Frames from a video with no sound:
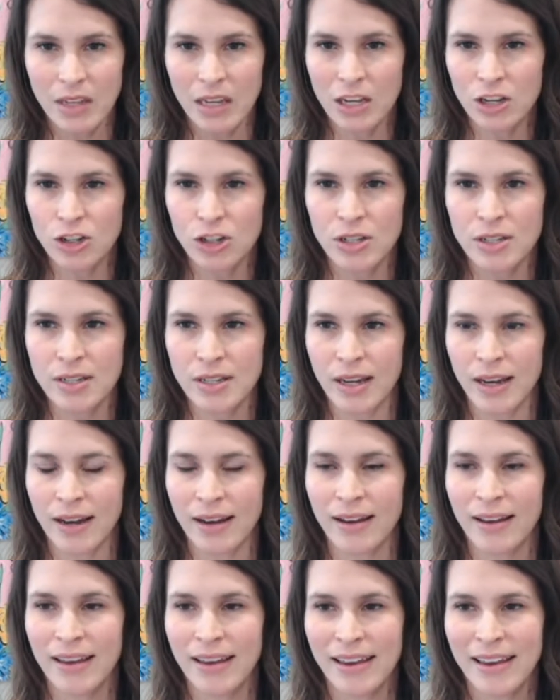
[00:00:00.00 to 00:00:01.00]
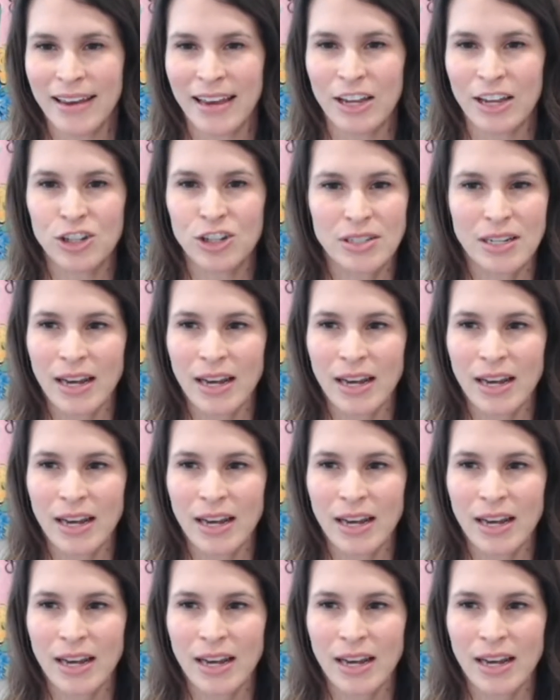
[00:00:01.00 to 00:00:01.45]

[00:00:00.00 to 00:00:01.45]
It just